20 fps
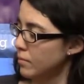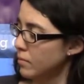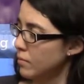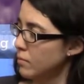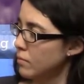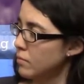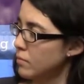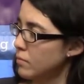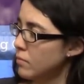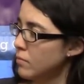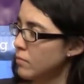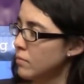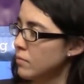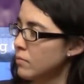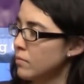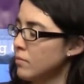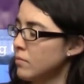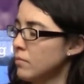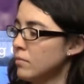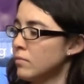
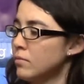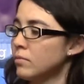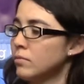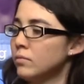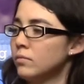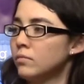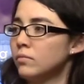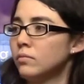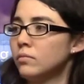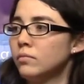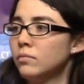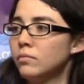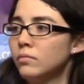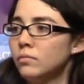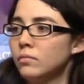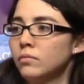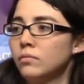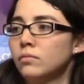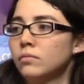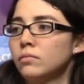
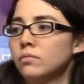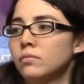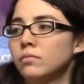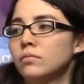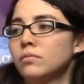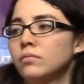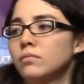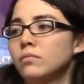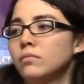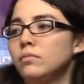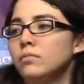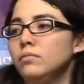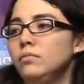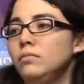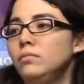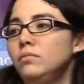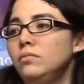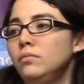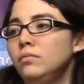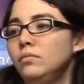
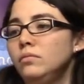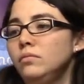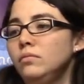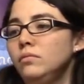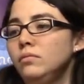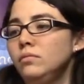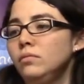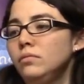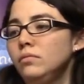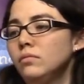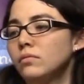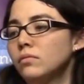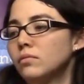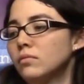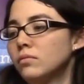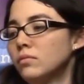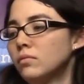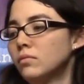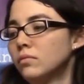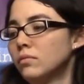
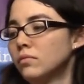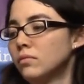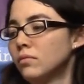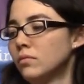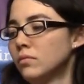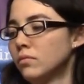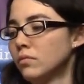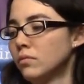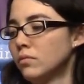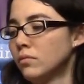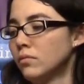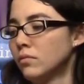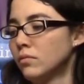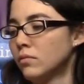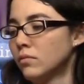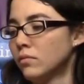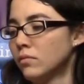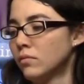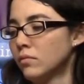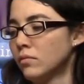
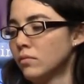(no one is talking)